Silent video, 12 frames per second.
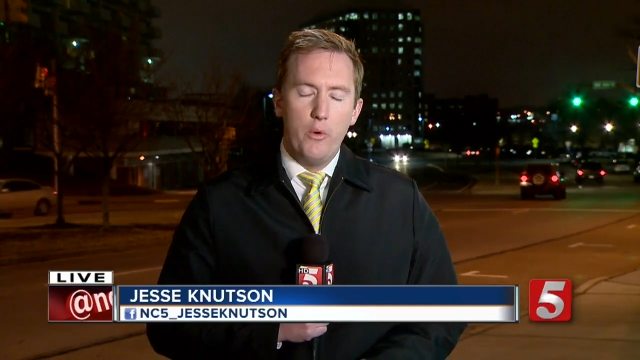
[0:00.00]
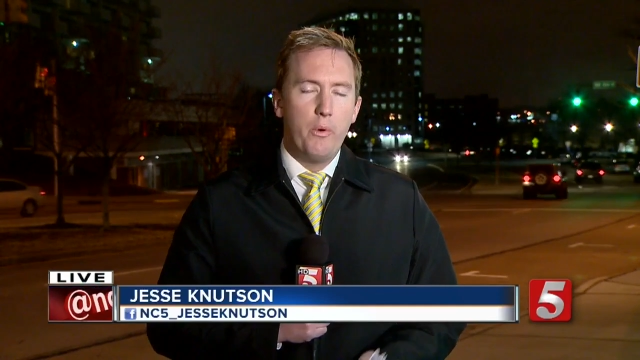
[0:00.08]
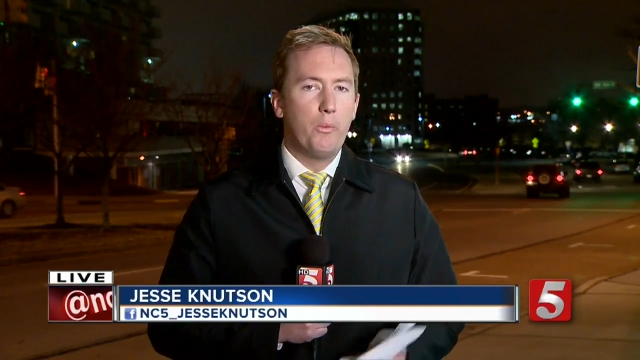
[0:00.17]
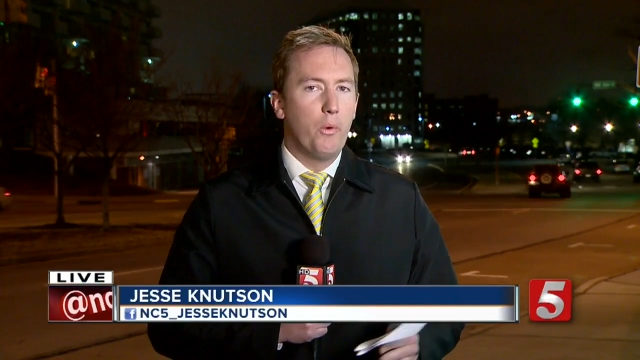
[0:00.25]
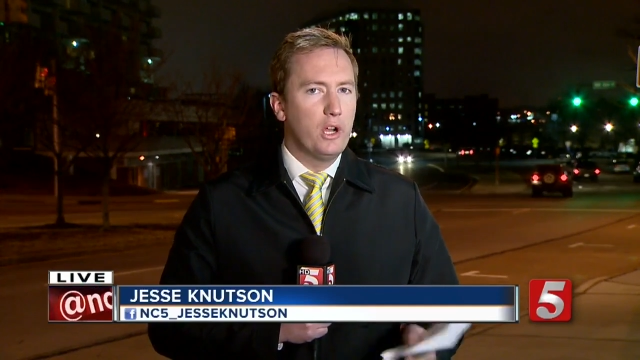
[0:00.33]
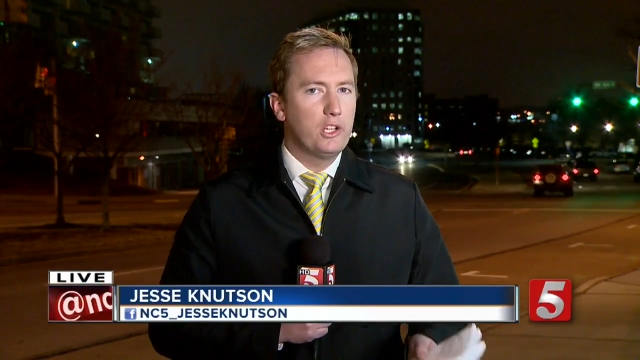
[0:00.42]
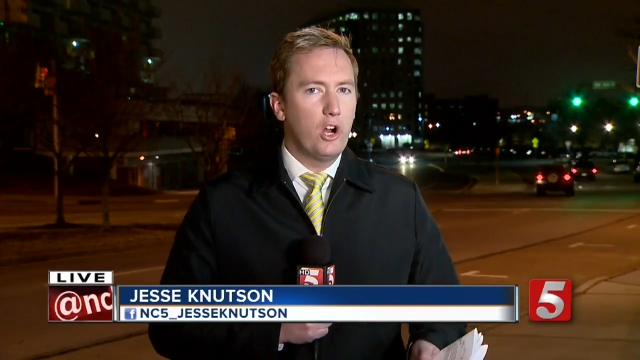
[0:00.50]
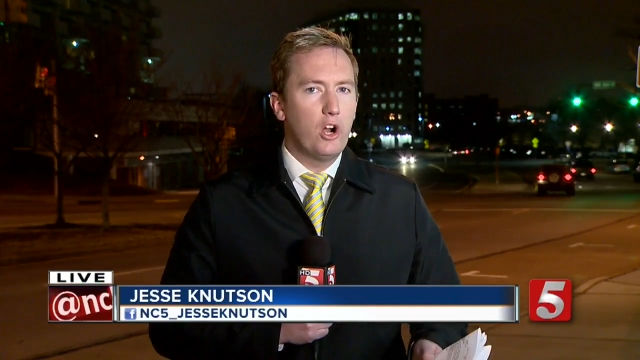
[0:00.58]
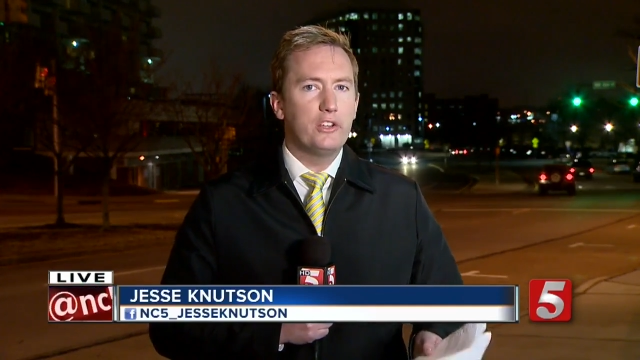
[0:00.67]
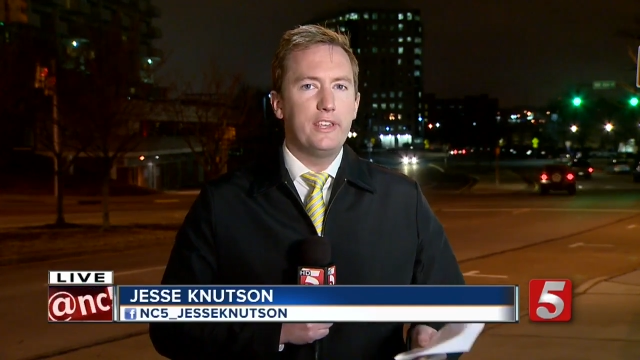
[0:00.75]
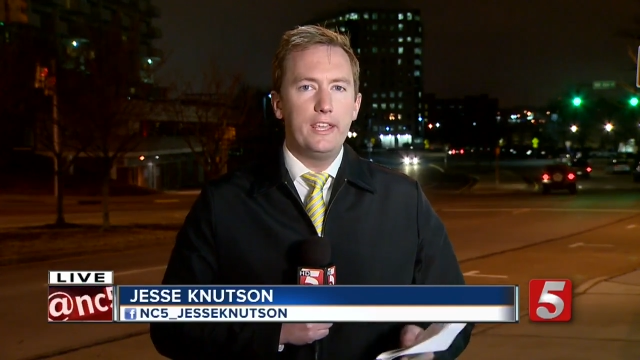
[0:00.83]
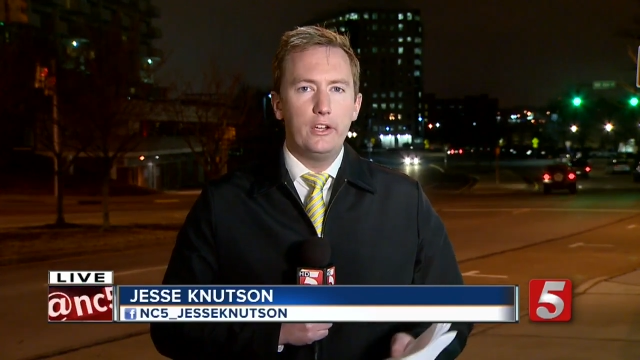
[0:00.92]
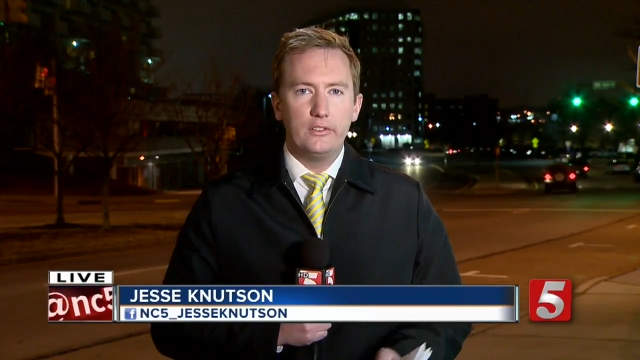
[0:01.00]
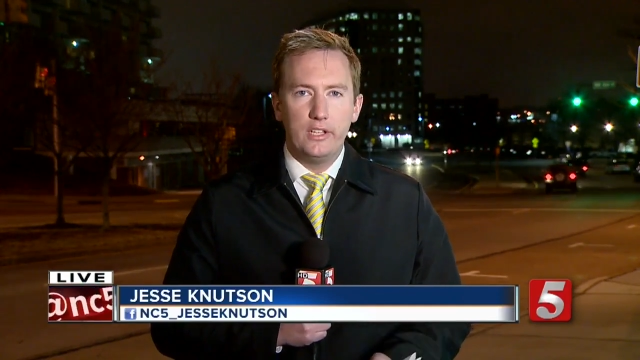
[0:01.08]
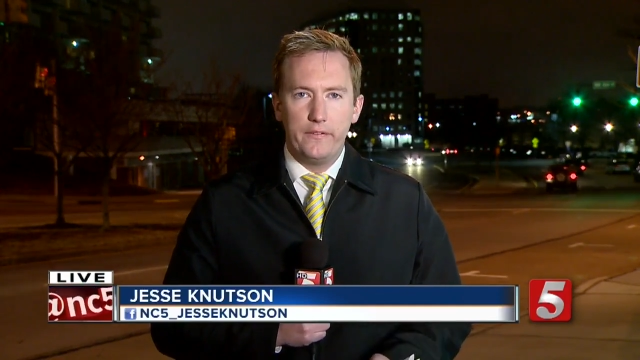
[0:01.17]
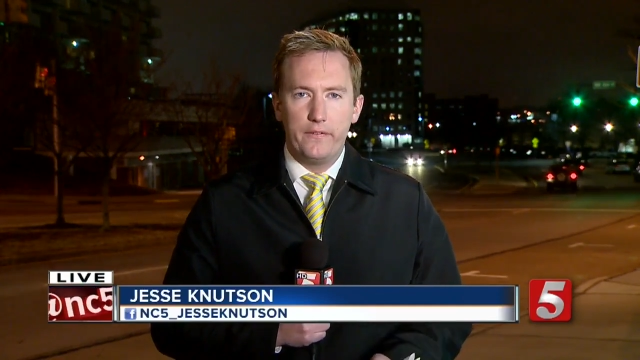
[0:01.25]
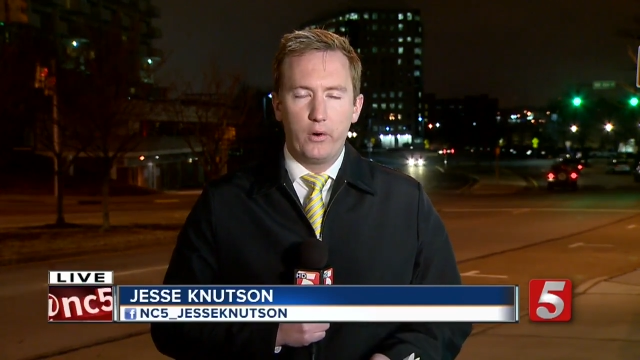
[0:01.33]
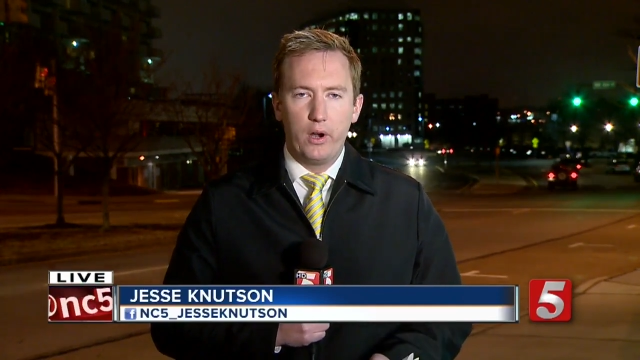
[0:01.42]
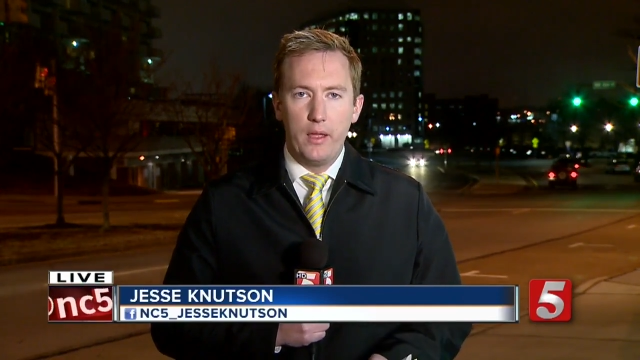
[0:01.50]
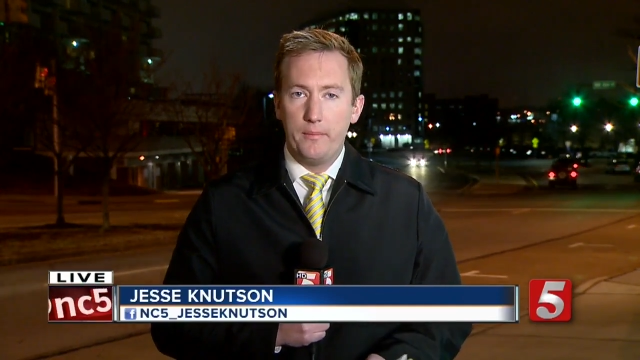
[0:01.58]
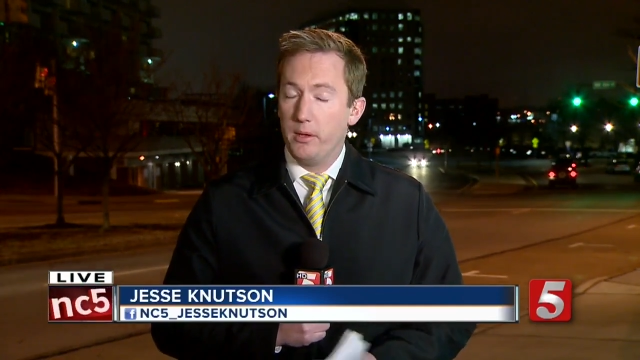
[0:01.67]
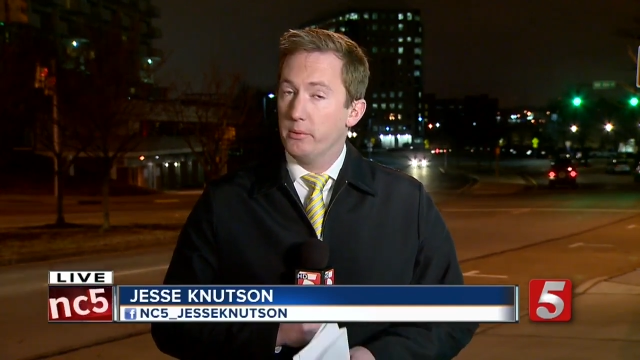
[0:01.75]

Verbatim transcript: when one car yielded for him.